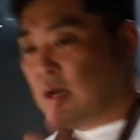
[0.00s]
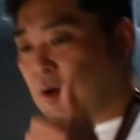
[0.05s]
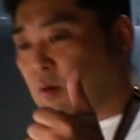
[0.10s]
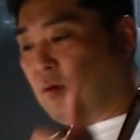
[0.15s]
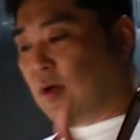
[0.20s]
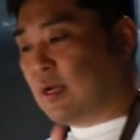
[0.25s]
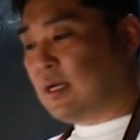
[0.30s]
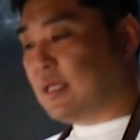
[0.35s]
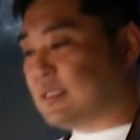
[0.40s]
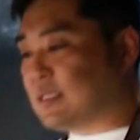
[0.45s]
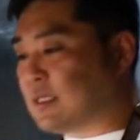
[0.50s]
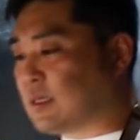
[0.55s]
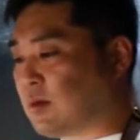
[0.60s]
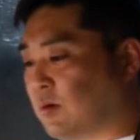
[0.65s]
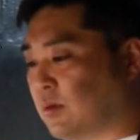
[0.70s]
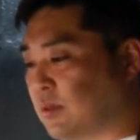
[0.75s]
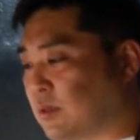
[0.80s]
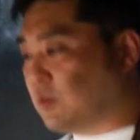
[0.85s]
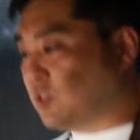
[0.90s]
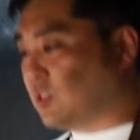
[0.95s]
One is
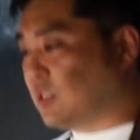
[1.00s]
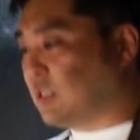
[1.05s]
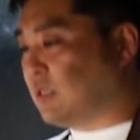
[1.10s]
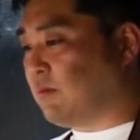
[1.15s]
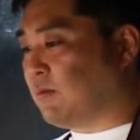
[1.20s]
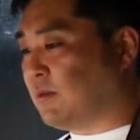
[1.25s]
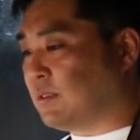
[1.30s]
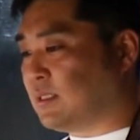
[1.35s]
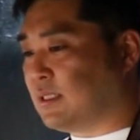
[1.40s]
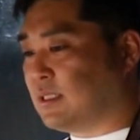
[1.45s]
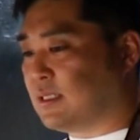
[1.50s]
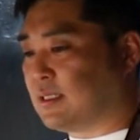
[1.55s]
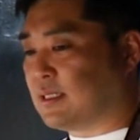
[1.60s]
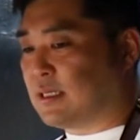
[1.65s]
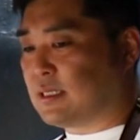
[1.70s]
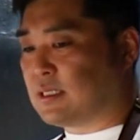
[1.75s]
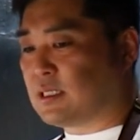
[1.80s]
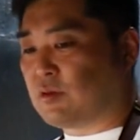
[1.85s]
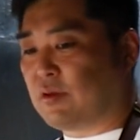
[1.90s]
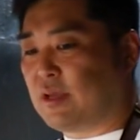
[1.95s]
koikuchi, which is
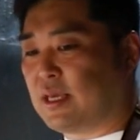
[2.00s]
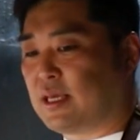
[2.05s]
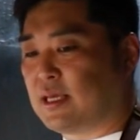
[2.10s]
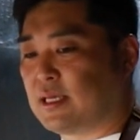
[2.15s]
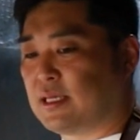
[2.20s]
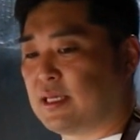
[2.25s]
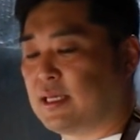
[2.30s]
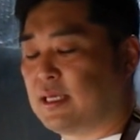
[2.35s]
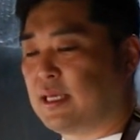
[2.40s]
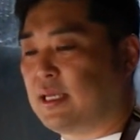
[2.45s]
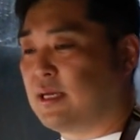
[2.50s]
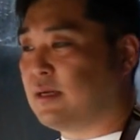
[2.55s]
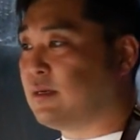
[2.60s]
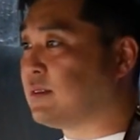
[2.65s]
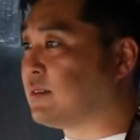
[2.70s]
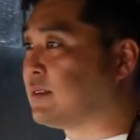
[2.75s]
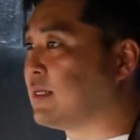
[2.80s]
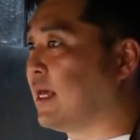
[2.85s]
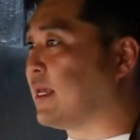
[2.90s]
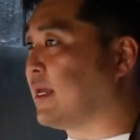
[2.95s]
the 3
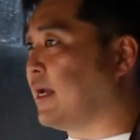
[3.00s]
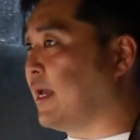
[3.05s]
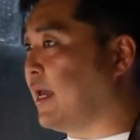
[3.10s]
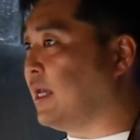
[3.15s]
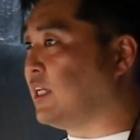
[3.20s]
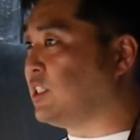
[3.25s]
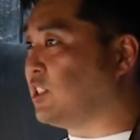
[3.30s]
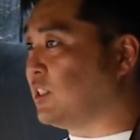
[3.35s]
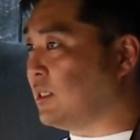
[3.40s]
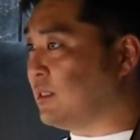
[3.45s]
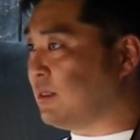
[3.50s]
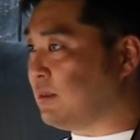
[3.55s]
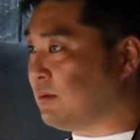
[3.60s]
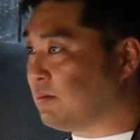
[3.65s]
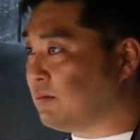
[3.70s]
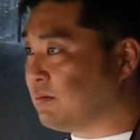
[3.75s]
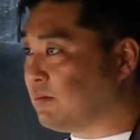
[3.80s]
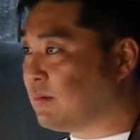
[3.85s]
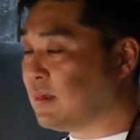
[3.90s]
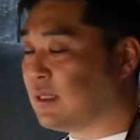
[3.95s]
years like aging.
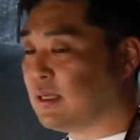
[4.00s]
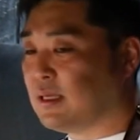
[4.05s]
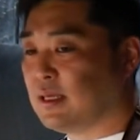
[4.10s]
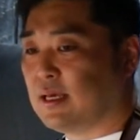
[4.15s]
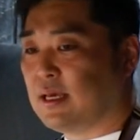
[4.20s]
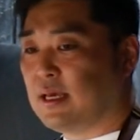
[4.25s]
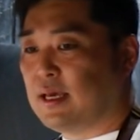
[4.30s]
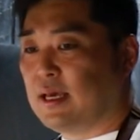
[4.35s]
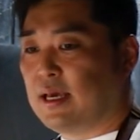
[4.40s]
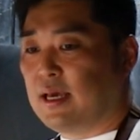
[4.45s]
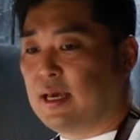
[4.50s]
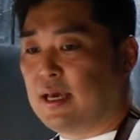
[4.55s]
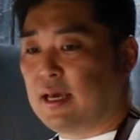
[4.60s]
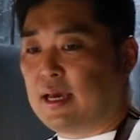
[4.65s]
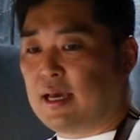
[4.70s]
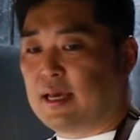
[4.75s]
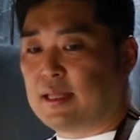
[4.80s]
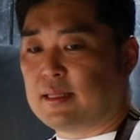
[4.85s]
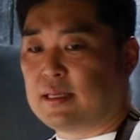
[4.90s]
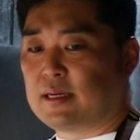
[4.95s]

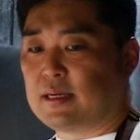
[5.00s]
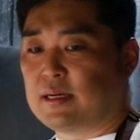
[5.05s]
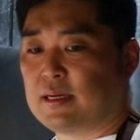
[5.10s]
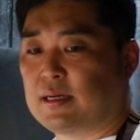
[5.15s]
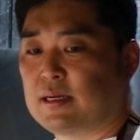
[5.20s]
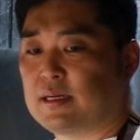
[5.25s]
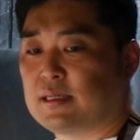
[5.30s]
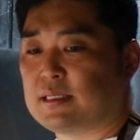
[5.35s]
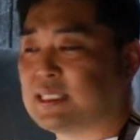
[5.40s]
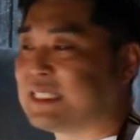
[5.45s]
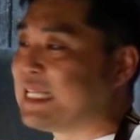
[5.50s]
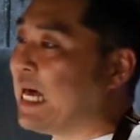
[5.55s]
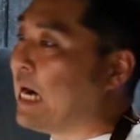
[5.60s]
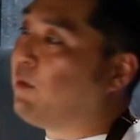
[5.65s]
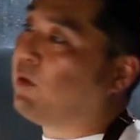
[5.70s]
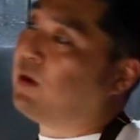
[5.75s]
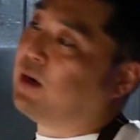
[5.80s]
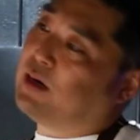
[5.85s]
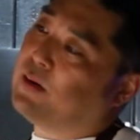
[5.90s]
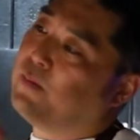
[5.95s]
And
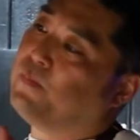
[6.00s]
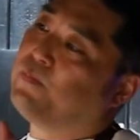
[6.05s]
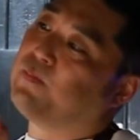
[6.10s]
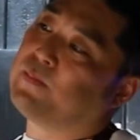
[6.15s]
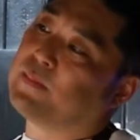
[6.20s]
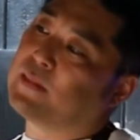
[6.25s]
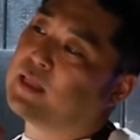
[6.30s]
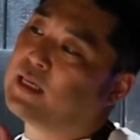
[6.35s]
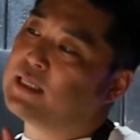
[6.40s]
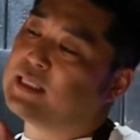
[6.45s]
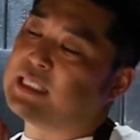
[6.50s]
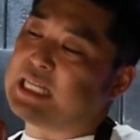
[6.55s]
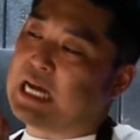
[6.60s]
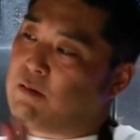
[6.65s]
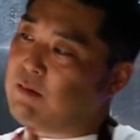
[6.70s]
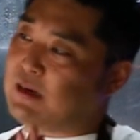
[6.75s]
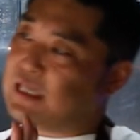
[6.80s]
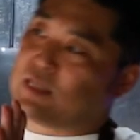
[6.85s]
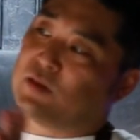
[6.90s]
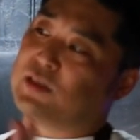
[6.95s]
sour
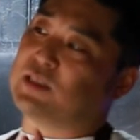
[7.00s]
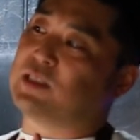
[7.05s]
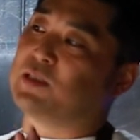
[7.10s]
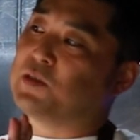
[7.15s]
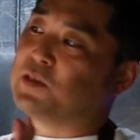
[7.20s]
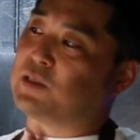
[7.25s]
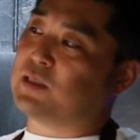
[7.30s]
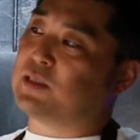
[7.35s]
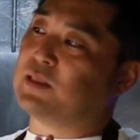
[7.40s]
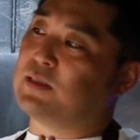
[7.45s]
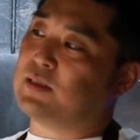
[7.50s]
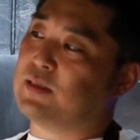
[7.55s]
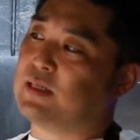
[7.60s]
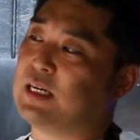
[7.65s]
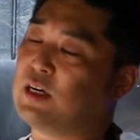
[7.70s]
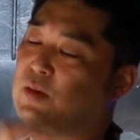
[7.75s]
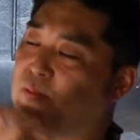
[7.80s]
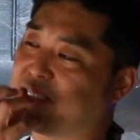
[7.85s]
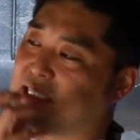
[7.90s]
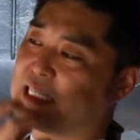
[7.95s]
soy sauce, a
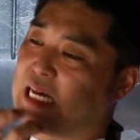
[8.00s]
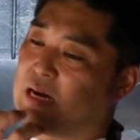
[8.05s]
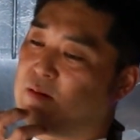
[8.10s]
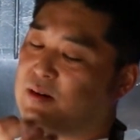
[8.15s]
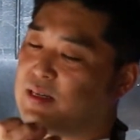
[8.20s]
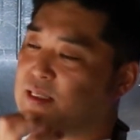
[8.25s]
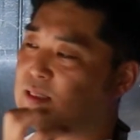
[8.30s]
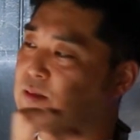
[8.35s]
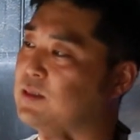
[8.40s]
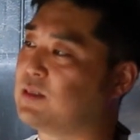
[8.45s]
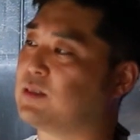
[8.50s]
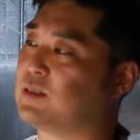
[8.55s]
little bit sour soy